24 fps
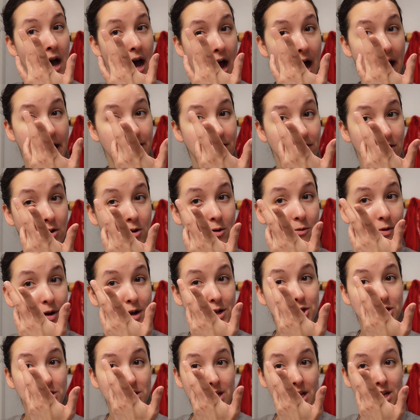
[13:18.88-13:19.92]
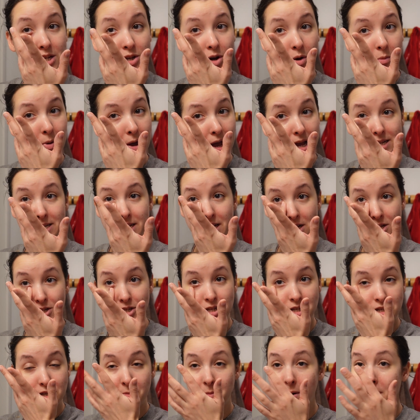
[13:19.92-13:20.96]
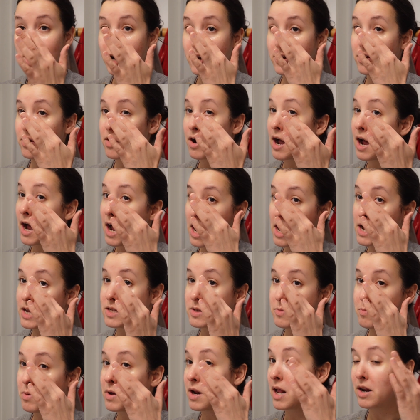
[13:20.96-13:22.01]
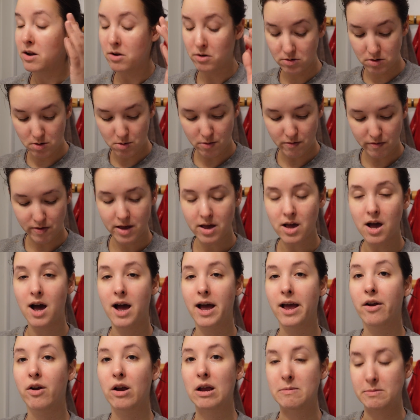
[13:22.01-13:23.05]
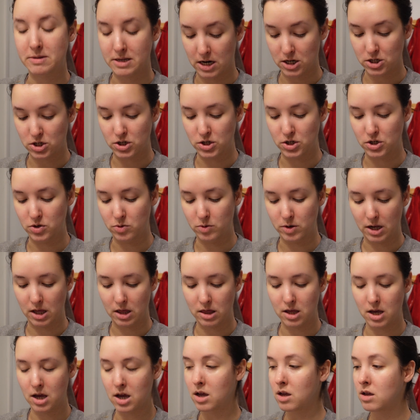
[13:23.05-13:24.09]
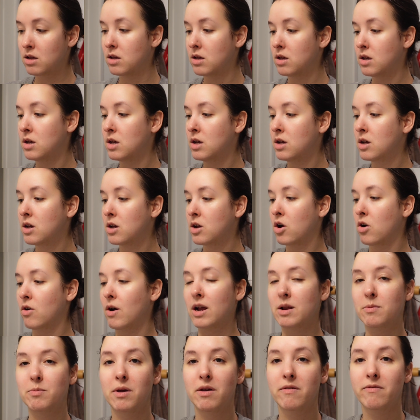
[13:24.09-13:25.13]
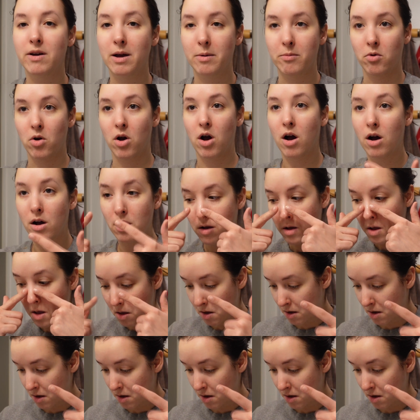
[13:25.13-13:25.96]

I don't know if I just like don't pay attention to my under eyes, but I don't know if like eye creams actually do anything. Correct me if I'm wrong.